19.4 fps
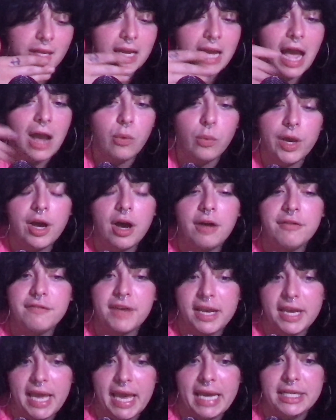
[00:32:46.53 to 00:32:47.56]
I went on
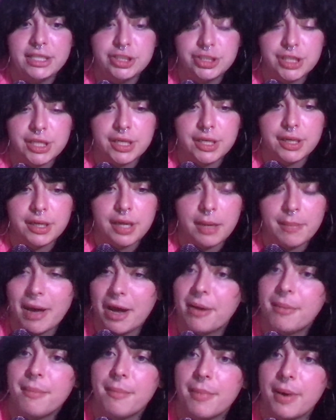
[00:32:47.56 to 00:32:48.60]
vacation
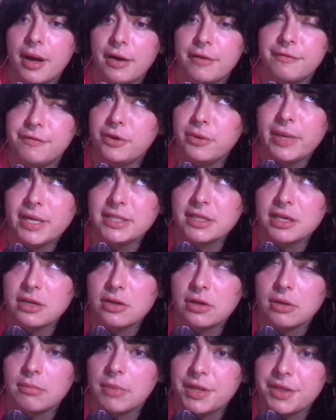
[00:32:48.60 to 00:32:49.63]
about a, a few weeks ago
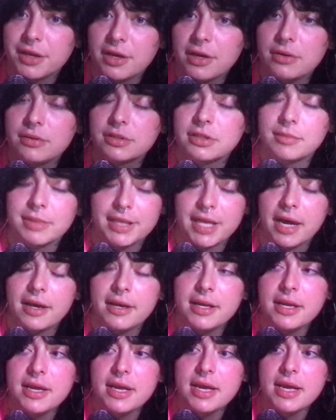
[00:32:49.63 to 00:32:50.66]
or a month ago, something like that.
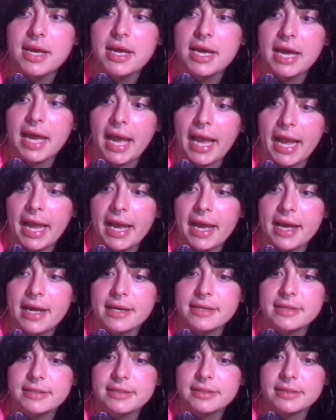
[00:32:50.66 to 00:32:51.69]

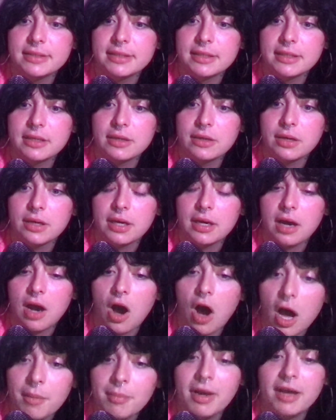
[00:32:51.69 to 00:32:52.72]
And
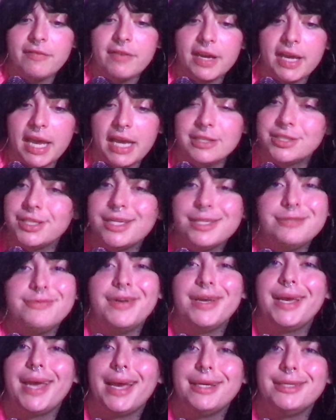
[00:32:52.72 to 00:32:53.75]
on my vacation, it's
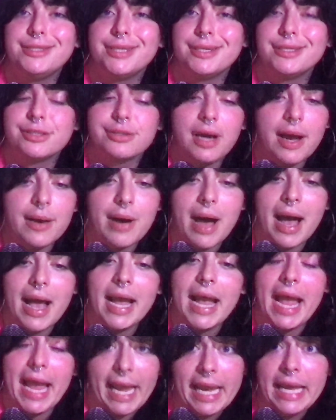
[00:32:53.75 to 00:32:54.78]
vacation. So I,
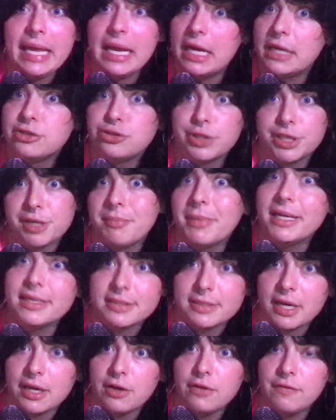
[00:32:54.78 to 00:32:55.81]
I ate, I treated
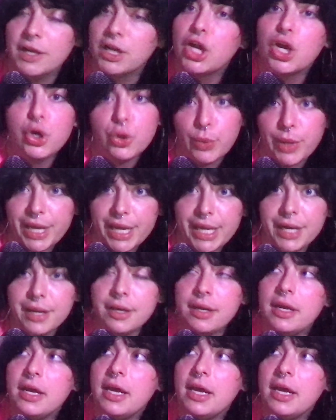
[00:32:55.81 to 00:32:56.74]
myself like a queen.